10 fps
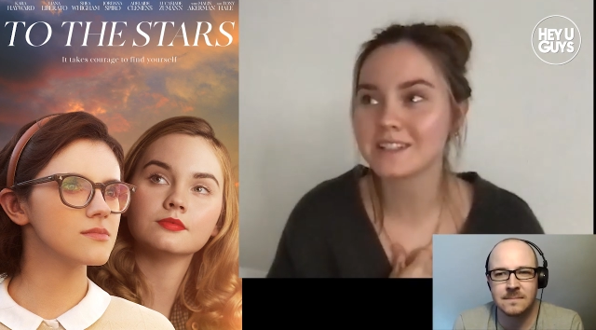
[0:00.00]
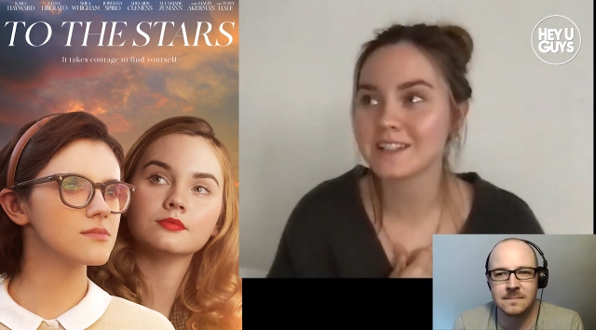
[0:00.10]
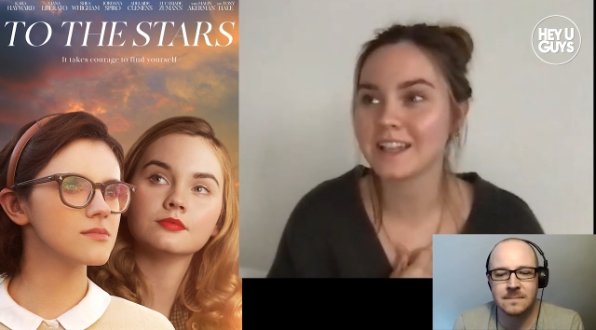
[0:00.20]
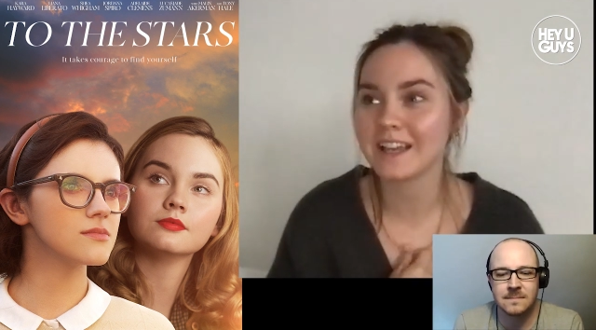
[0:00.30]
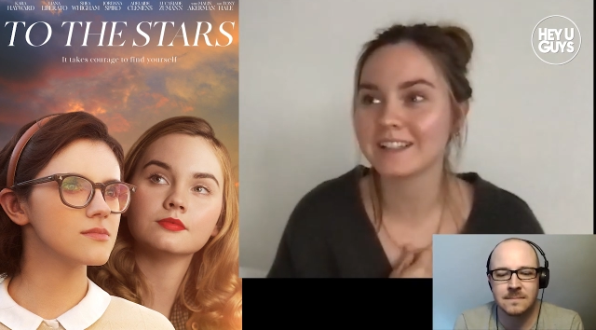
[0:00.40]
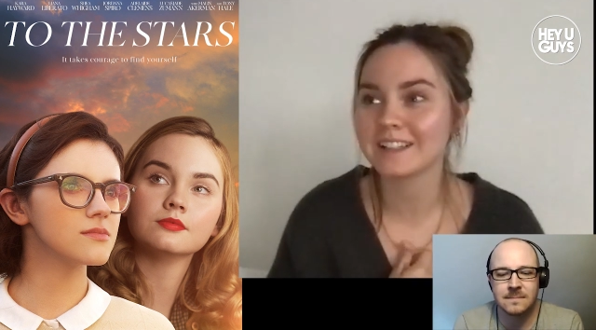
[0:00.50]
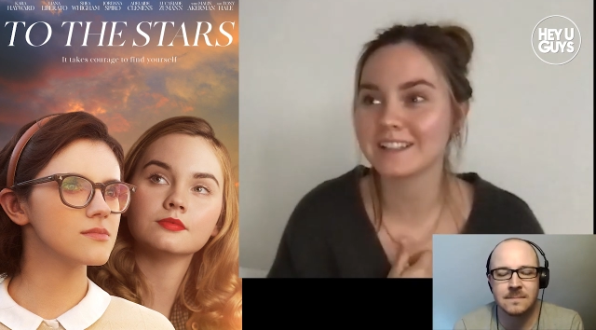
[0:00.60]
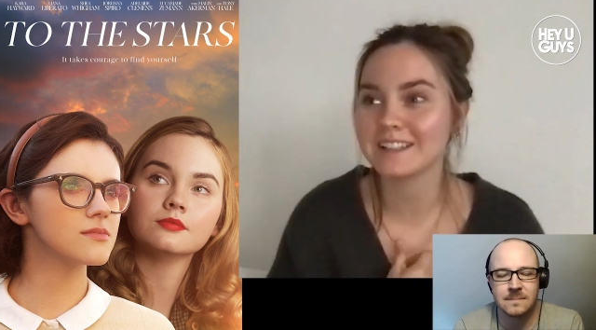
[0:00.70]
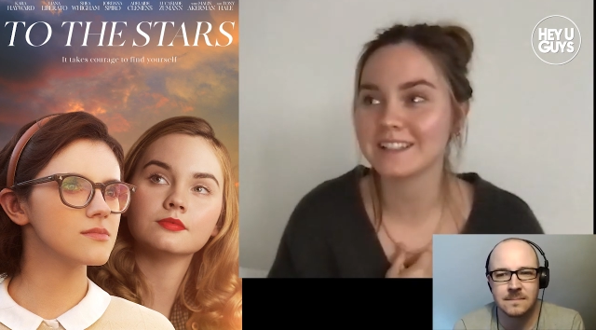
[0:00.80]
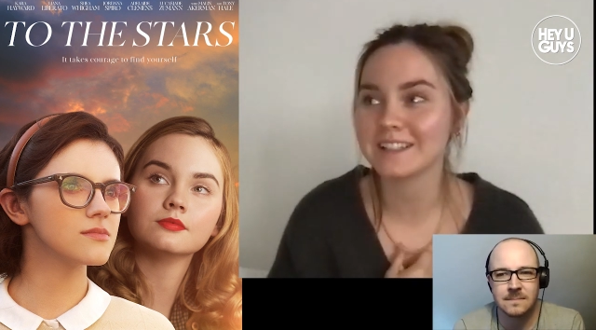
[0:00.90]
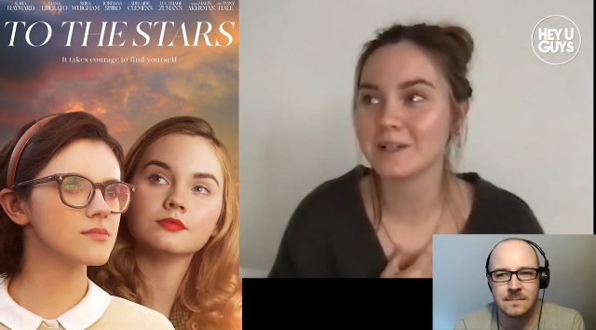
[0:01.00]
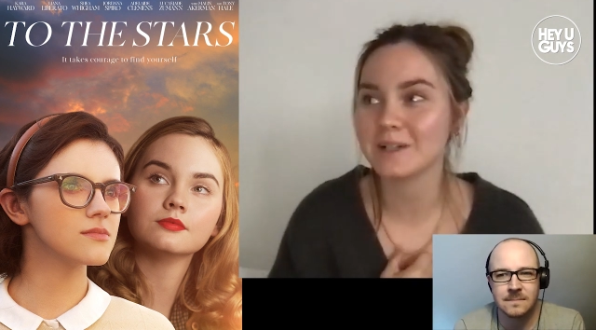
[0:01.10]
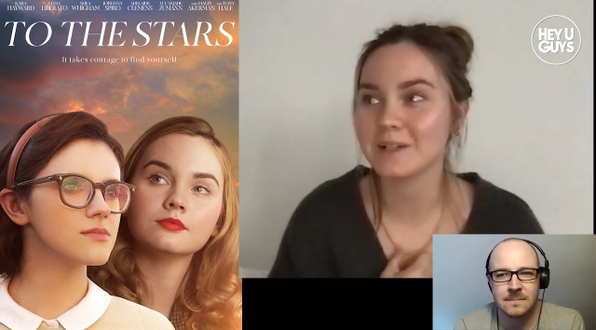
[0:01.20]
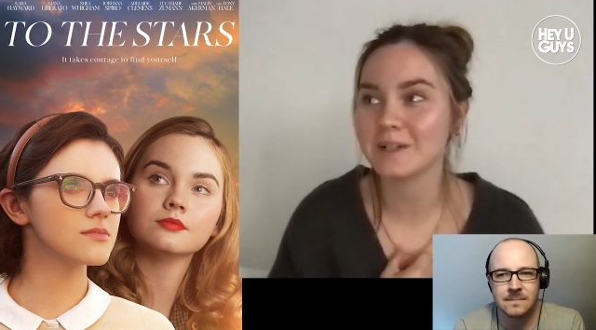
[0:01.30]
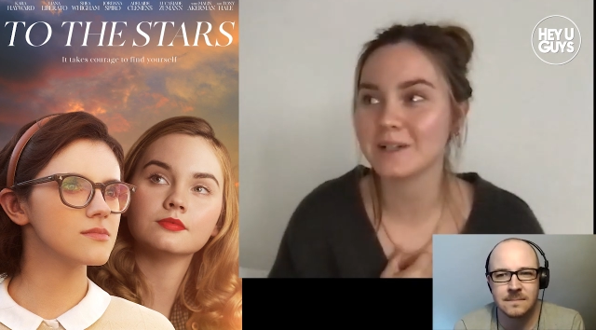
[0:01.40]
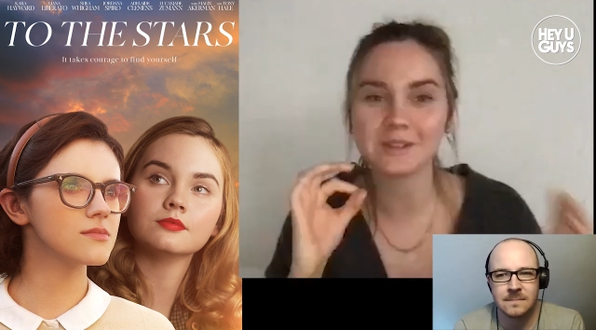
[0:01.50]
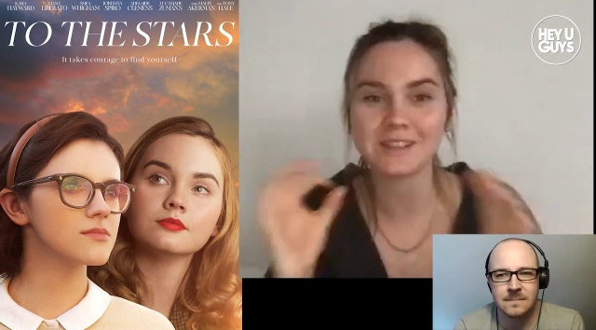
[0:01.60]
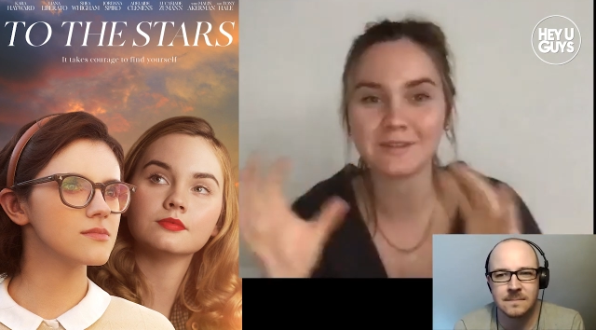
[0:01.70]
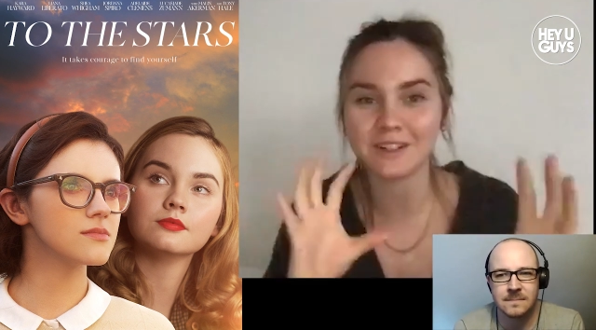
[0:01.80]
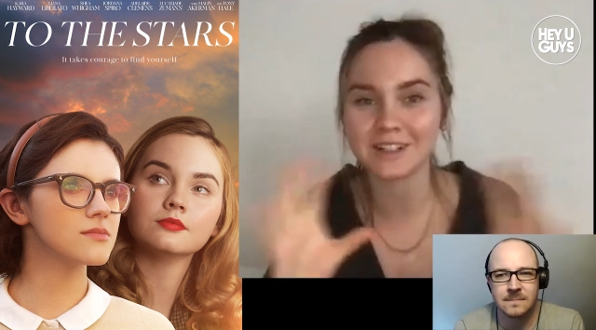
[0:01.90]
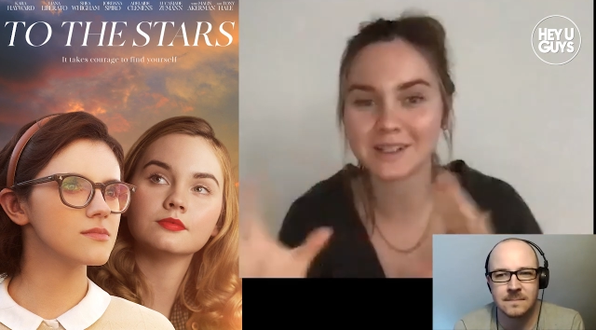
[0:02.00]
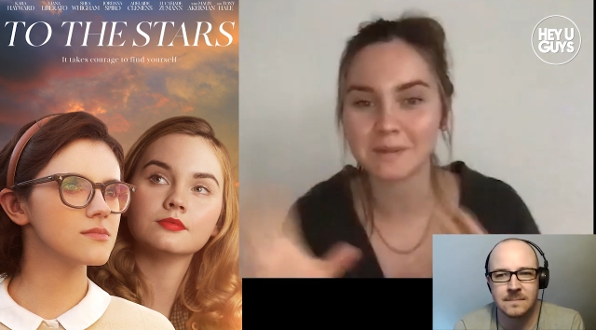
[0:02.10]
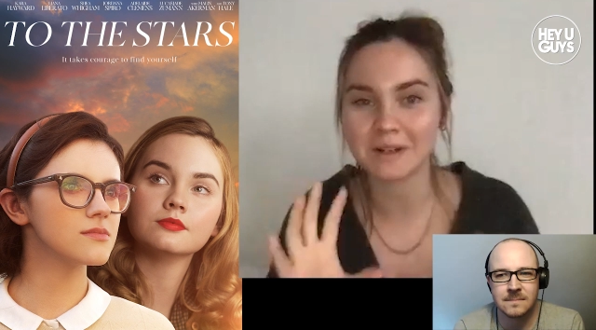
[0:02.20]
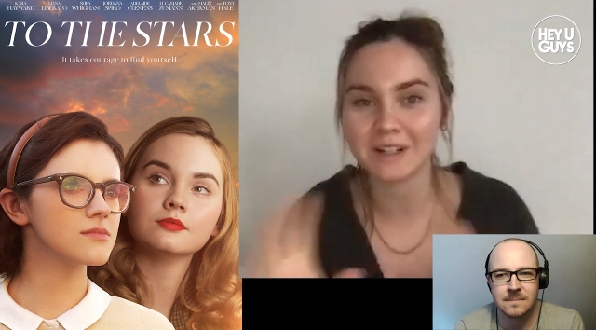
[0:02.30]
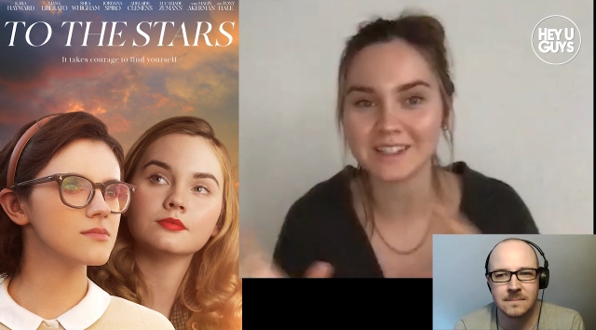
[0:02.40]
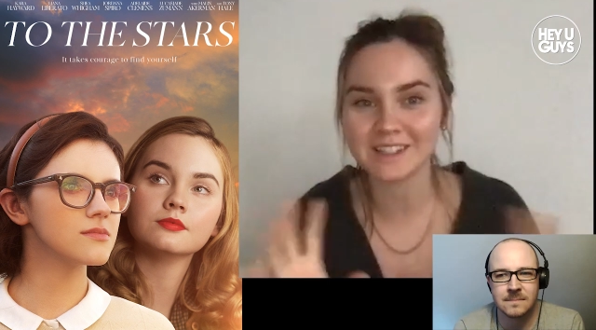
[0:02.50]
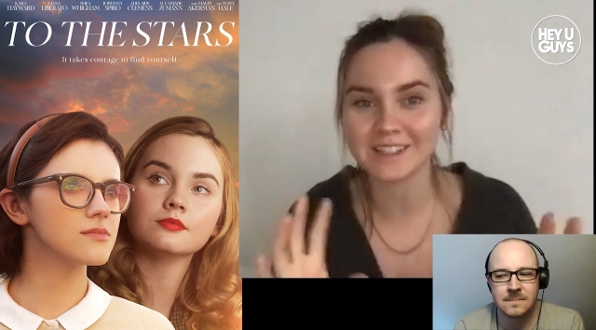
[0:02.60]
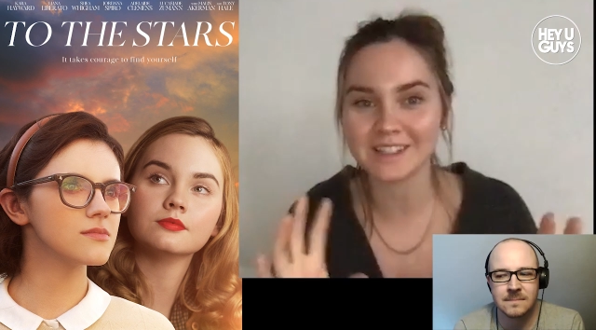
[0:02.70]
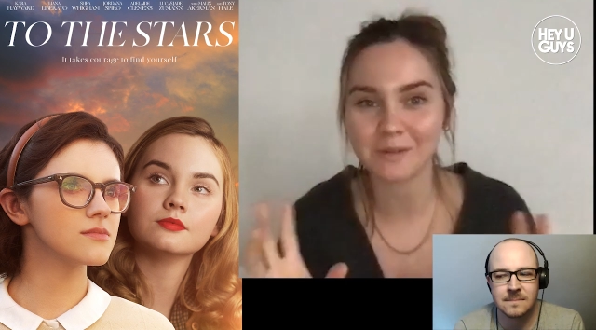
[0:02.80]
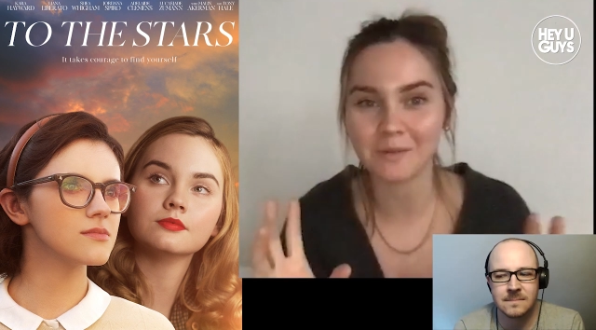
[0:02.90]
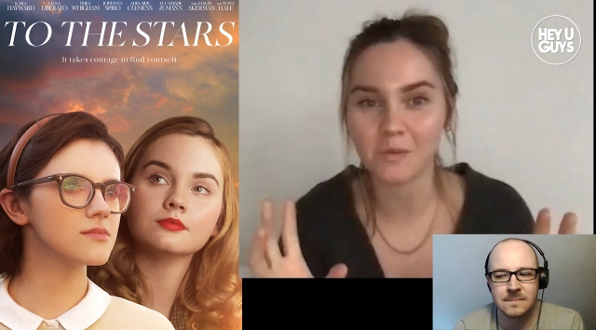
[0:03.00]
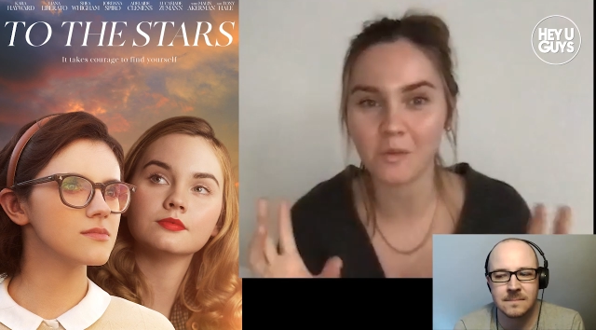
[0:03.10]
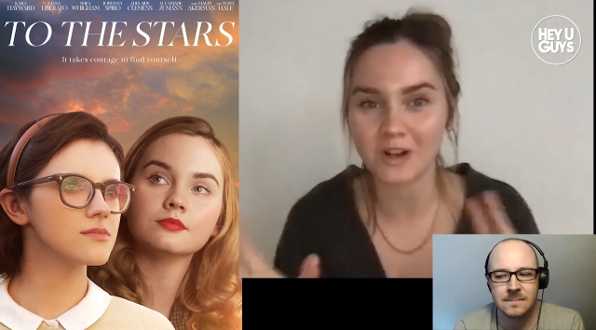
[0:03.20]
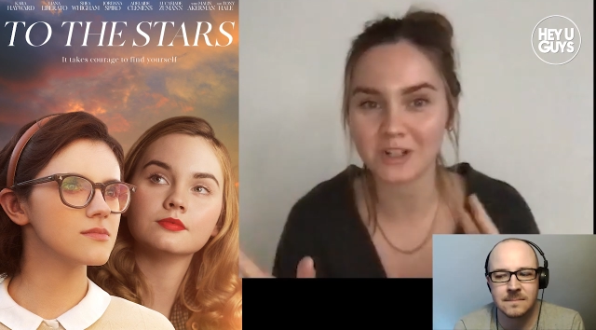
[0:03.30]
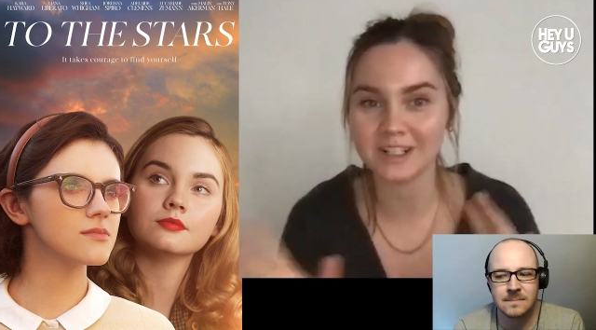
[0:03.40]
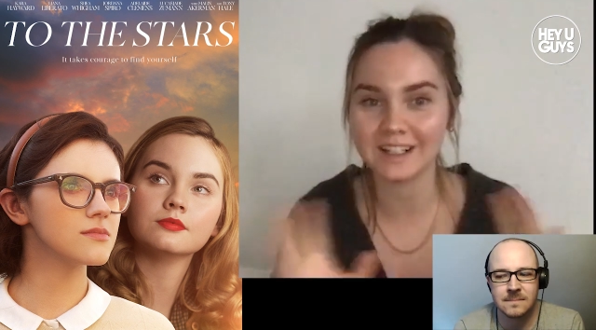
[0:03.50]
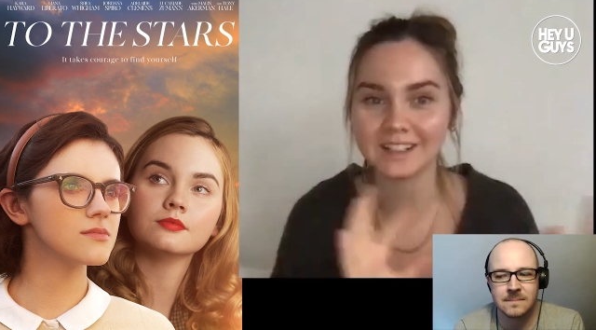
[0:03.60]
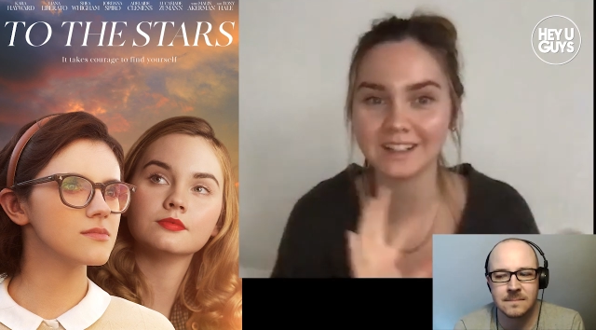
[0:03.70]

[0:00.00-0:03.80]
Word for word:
Speaker 1: to like to hear people's different experiences from watching it in